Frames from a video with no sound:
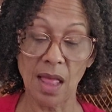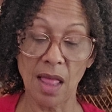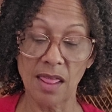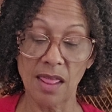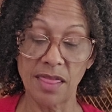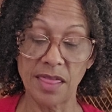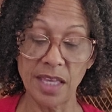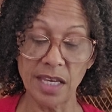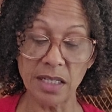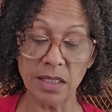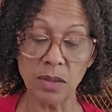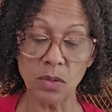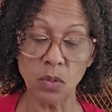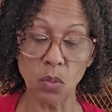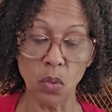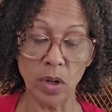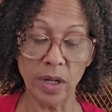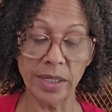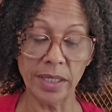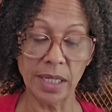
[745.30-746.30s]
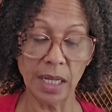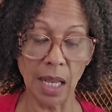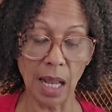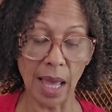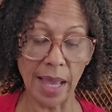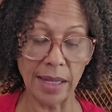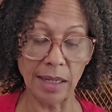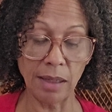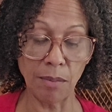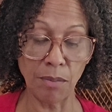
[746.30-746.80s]
This one
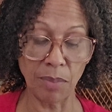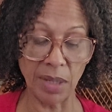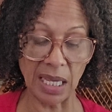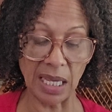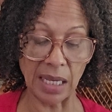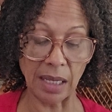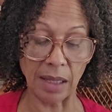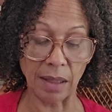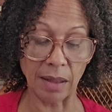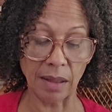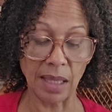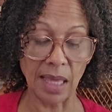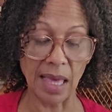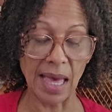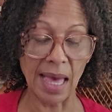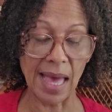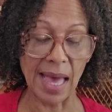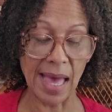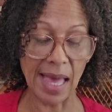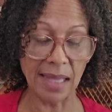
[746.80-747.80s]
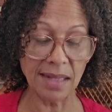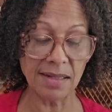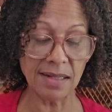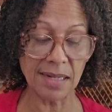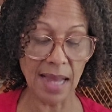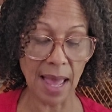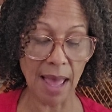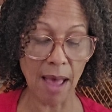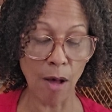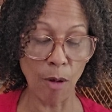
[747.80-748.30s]
enlightened being has
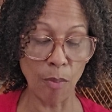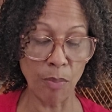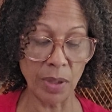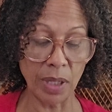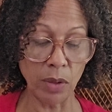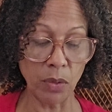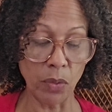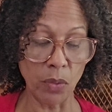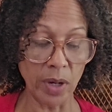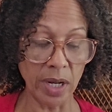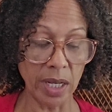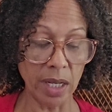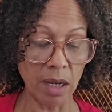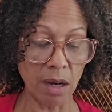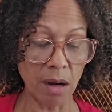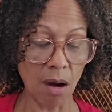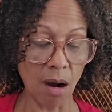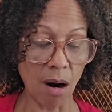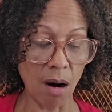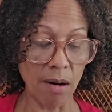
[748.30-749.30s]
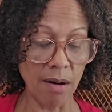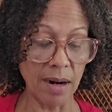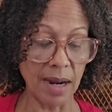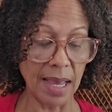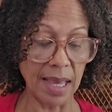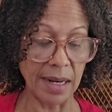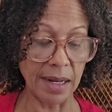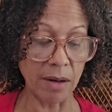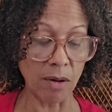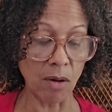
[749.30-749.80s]
now been
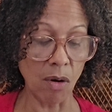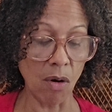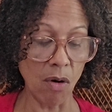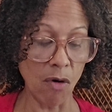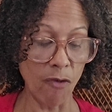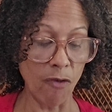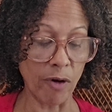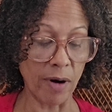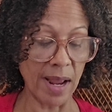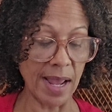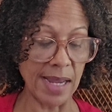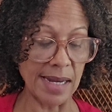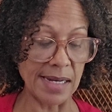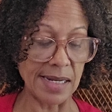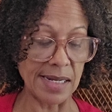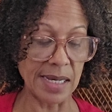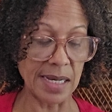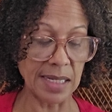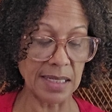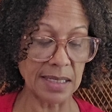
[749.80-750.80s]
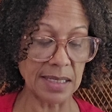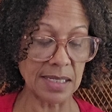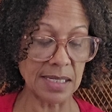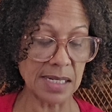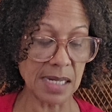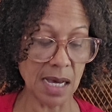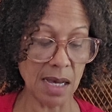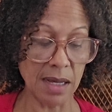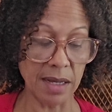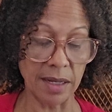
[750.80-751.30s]
reincarnated over a dozen
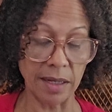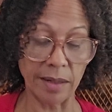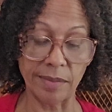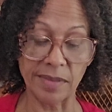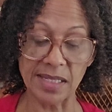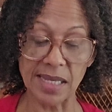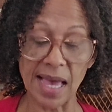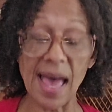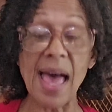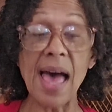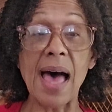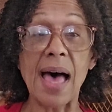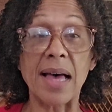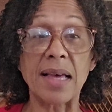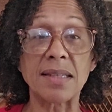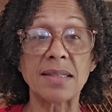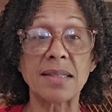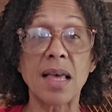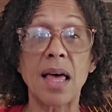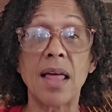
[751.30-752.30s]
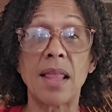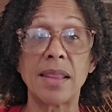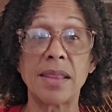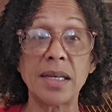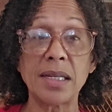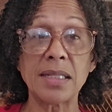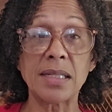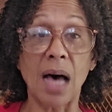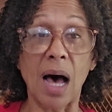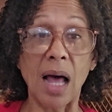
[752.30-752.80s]
times as
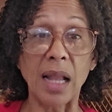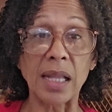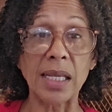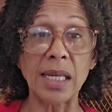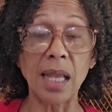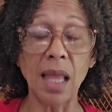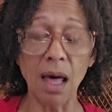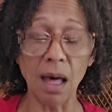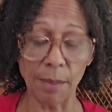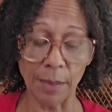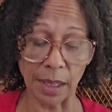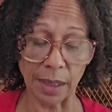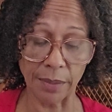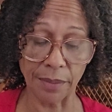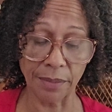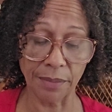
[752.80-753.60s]
the Dalai Lama.